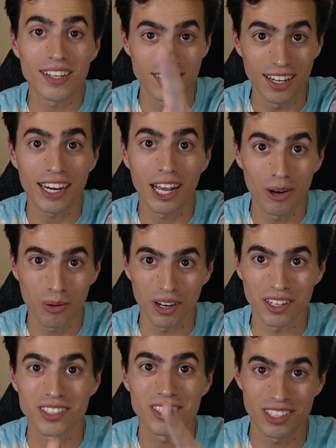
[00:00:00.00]
is not how it
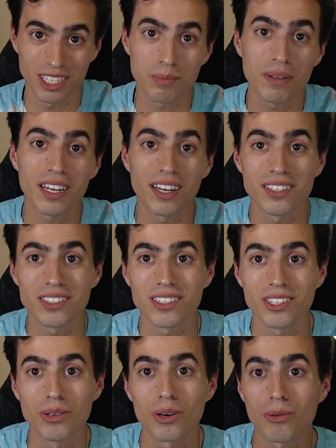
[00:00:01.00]
works. Just because
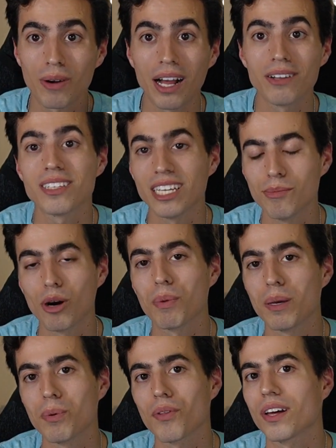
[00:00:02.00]
you're around emo
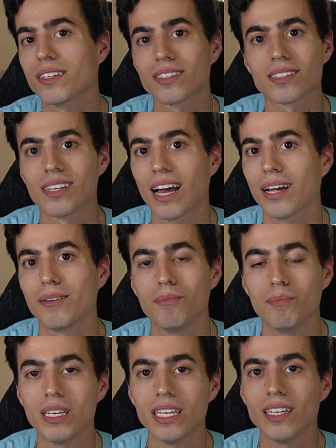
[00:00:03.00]
people, that does not
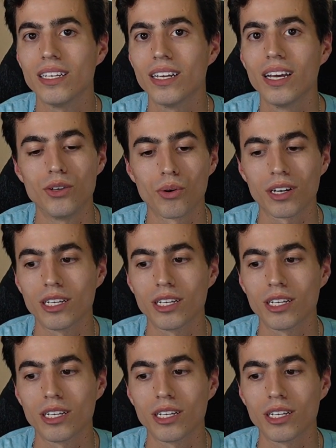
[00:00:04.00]
mean you're